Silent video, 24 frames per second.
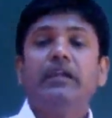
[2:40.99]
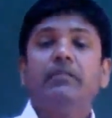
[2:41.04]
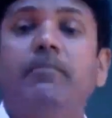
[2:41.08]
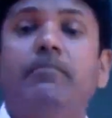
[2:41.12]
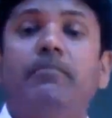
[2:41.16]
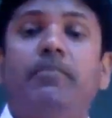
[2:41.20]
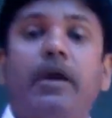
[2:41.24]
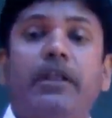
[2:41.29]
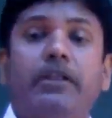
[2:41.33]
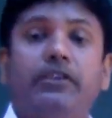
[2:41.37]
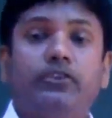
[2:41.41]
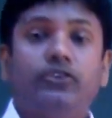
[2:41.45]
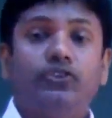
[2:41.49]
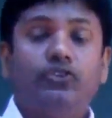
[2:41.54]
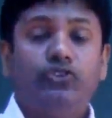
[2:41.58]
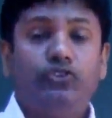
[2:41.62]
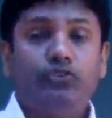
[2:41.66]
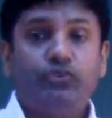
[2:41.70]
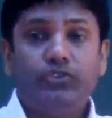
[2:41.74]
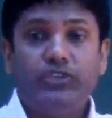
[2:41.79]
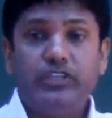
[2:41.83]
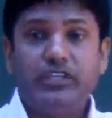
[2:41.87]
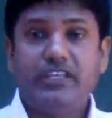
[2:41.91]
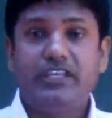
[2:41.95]
But
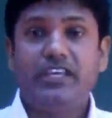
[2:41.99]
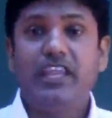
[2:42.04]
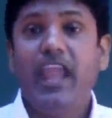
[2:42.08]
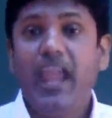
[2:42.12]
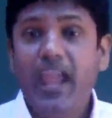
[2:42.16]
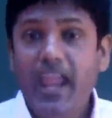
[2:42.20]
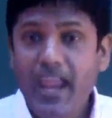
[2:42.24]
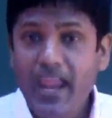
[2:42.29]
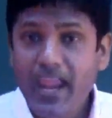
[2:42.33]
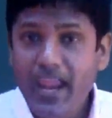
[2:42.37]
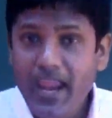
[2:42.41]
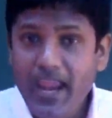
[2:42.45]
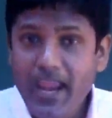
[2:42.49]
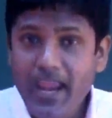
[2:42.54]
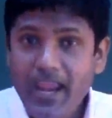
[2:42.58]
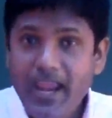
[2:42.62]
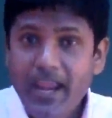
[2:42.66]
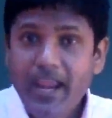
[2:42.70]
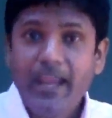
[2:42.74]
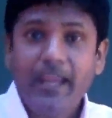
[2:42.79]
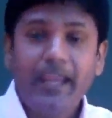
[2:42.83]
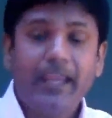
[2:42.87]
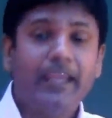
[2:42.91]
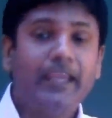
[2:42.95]
today
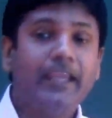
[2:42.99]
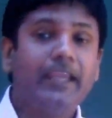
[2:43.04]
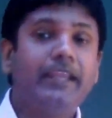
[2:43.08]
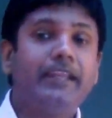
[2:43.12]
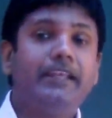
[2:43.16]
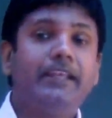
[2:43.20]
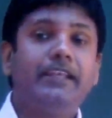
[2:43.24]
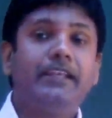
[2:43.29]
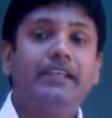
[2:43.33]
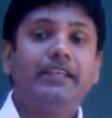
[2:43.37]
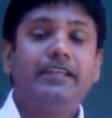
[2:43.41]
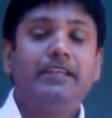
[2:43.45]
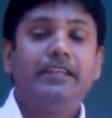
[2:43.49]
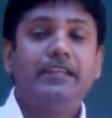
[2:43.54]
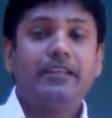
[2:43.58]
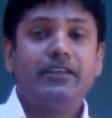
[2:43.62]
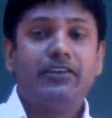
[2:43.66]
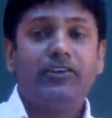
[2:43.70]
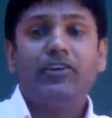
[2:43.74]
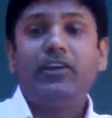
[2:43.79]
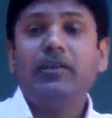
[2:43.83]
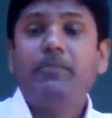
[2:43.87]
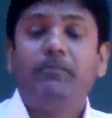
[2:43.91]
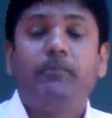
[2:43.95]
he
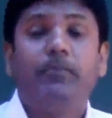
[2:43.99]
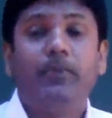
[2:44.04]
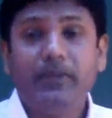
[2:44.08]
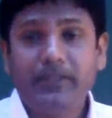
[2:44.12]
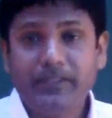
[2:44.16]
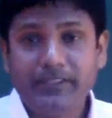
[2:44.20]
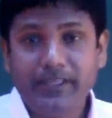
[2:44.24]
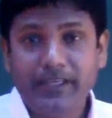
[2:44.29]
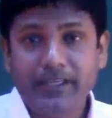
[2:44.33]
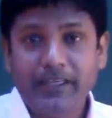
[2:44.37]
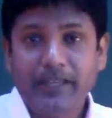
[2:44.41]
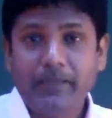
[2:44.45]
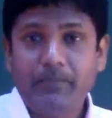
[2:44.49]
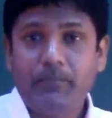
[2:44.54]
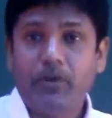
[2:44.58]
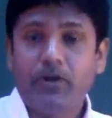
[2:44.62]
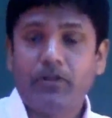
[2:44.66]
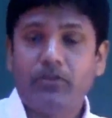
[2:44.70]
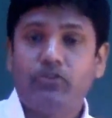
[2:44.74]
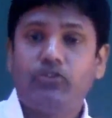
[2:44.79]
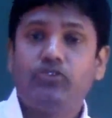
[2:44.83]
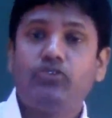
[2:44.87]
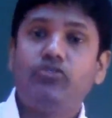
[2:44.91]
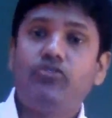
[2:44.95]
tripled it. He
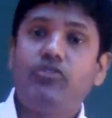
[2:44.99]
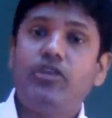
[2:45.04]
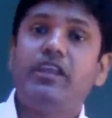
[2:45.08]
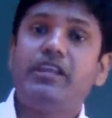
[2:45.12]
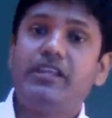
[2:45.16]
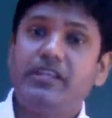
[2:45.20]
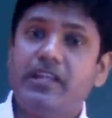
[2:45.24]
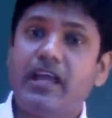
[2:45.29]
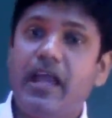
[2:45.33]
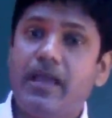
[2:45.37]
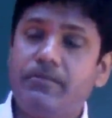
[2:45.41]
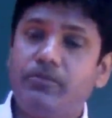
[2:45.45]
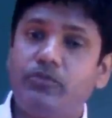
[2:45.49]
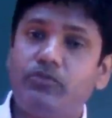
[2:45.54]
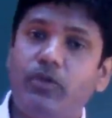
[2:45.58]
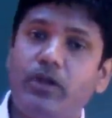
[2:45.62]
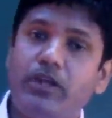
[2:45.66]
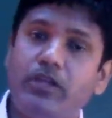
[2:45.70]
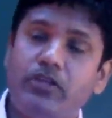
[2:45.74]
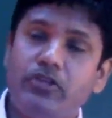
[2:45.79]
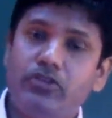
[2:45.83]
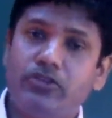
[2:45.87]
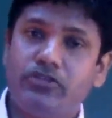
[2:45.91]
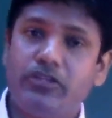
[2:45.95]
bought 3 times
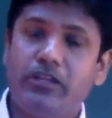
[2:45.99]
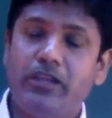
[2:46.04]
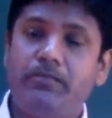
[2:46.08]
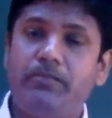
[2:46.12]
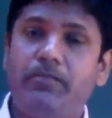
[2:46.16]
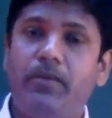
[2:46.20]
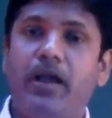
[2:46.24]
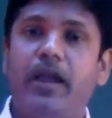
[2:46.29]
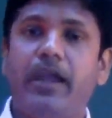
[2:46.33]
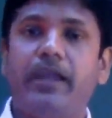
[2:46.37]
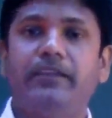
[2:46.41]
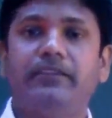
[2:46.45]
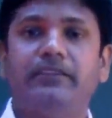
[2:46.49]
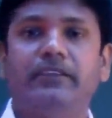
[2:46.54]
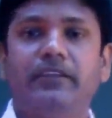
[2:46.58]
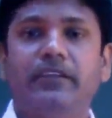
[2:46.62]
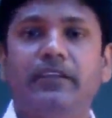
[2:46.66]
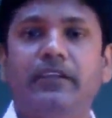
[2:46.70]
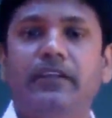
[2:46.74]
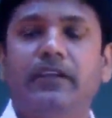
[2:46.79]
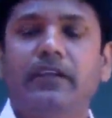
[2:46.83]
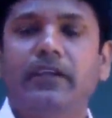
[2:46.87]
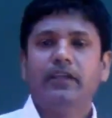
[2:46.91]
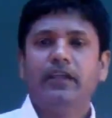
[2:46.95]
what he usually buys.
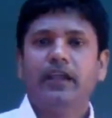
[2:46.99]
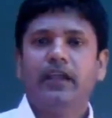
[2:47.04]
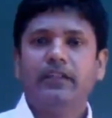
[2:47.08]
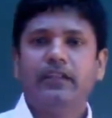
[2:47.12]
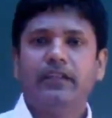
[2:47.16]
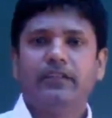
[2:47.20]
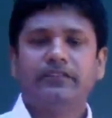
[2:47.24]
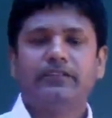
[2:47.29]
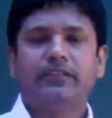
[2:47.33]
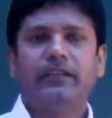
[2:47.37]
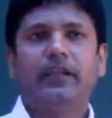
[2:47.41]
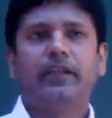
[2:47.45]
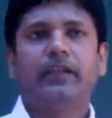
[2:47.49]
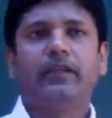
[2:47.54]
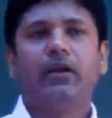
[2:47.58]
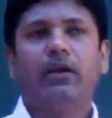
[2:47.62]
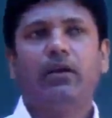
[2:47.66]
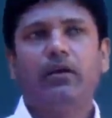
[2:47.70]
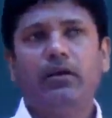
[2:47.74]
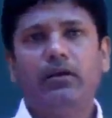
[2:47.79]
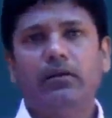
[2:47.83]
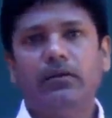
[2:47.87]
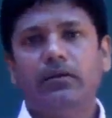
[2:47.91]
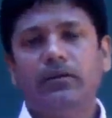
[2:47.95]
And I was like,
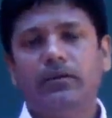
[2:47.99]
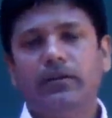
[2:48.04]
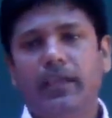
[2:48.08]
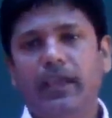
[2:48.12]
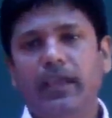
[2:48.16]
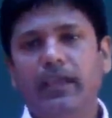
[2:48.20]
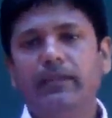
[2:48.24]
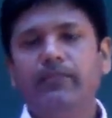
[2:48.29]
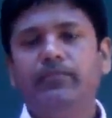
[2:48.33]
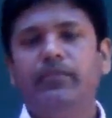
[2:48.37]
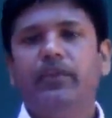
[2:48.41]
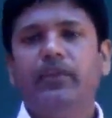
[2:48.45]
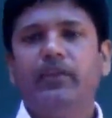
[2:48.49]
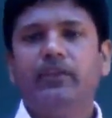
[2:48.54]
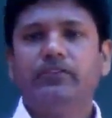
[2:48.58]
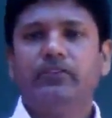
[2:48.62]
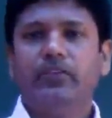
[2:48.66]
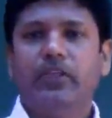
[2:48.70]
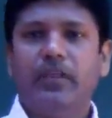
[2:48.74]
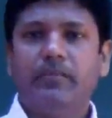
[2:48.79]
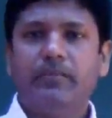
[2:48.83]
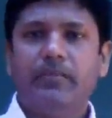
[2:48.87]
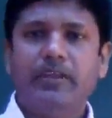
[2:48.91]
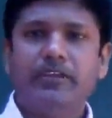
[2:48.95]
oh, okay.
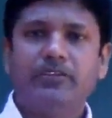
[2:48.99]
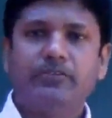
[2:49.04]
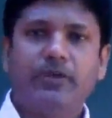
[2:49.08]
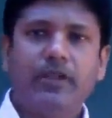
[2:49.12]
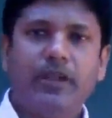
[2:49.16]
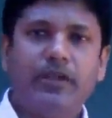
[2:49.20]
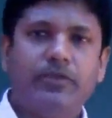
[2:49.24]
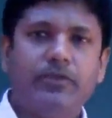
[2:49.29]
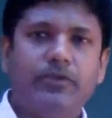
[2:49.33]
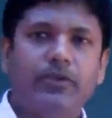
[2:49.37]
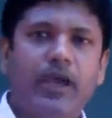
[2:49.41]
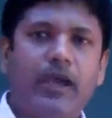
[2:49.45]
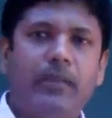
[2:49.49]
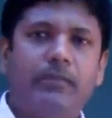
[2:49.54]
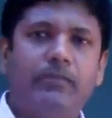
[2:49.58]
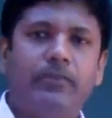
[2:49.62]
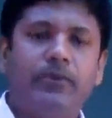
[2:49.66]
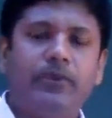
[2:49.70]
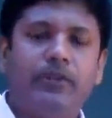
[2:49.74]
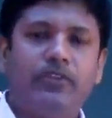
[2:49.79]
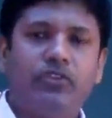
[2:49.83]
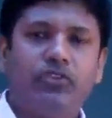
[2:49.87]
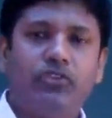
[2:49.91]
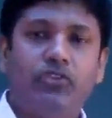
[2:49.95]
So that means what I do? I
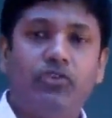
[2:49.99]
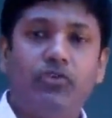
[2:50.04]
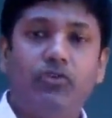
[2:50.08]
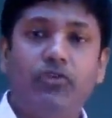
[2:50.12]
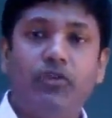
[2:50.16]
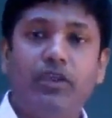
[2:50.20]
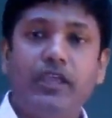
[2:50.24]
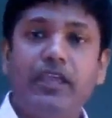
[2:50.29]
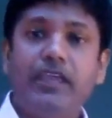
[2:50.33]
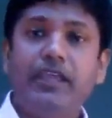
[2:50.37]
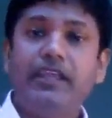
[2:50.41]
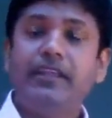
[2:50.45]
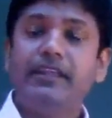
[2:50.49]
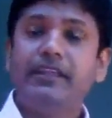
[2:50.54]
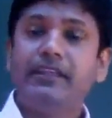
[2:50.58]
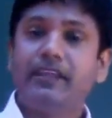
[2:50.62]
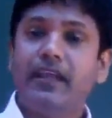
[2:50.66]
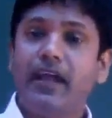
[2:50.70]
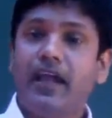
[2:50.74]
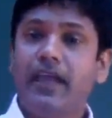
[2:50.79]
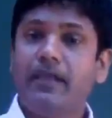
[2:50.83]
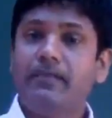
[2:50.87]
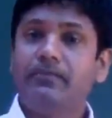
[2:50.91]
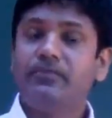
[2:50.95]
put 3
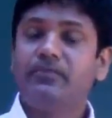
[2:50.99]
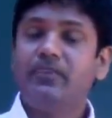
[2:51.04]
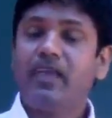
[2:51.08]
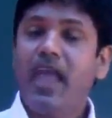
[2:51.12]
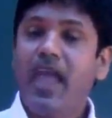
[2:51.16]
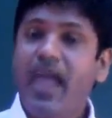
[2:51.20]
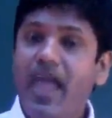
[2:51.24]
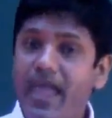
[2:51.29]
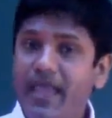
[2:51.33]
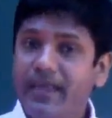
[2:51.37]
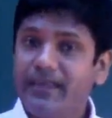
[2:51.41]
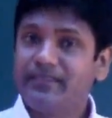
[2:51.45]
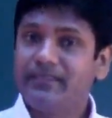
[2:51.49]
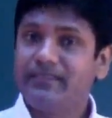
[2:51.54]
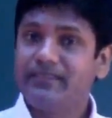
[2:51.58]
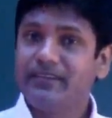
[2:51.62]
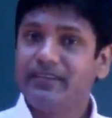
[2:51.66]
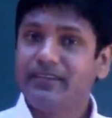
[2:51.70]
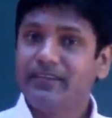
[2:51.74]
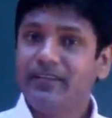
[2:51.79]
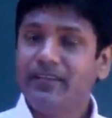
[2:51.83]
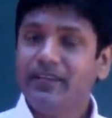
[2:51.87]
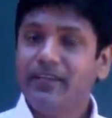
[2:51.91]
times x.